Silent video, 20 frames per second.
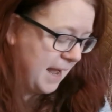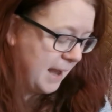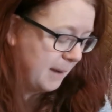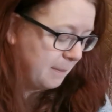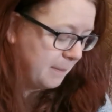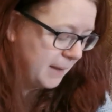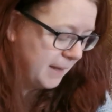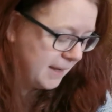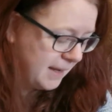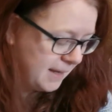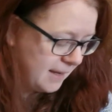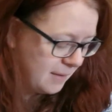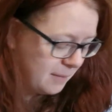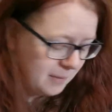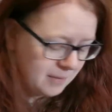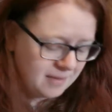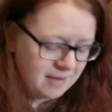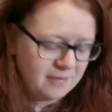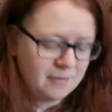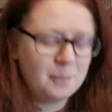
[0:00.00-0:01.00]
happy
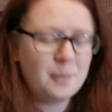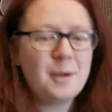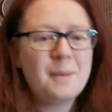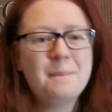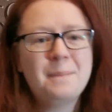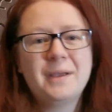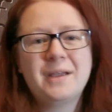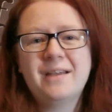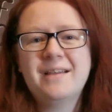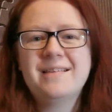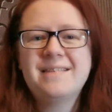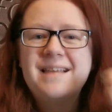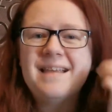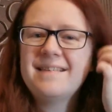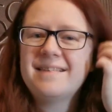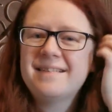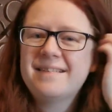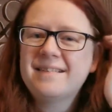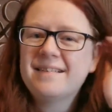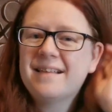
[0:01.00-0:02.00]
with this one because
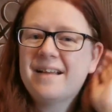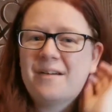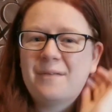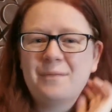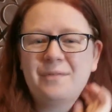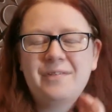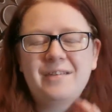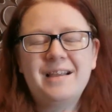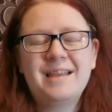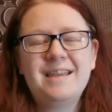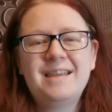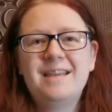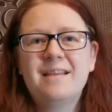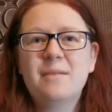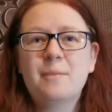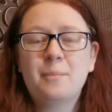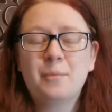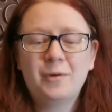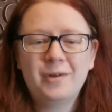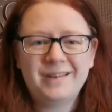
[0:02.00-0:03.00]
it's obviously
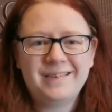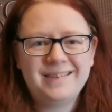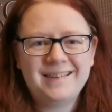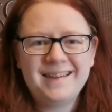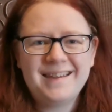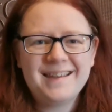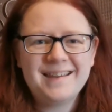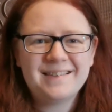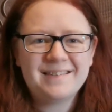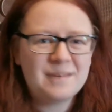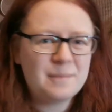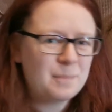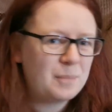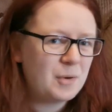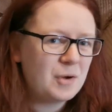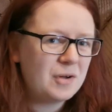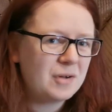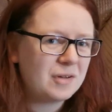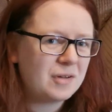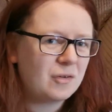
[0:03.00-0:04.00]
the prettiest
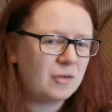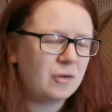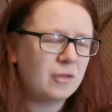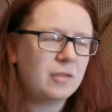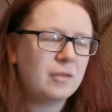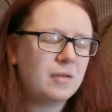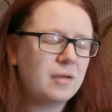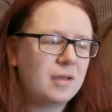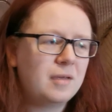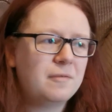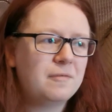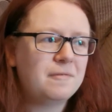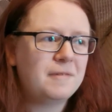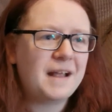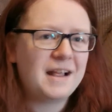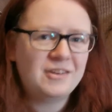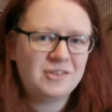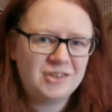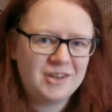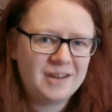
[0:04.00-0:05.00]
book, or the
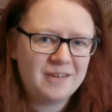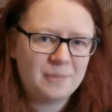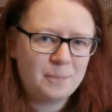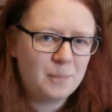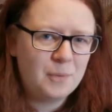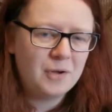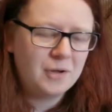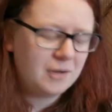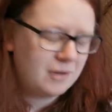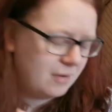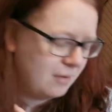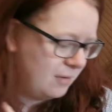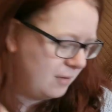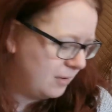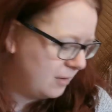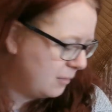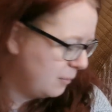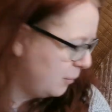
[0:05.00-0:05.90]
flashiest book. I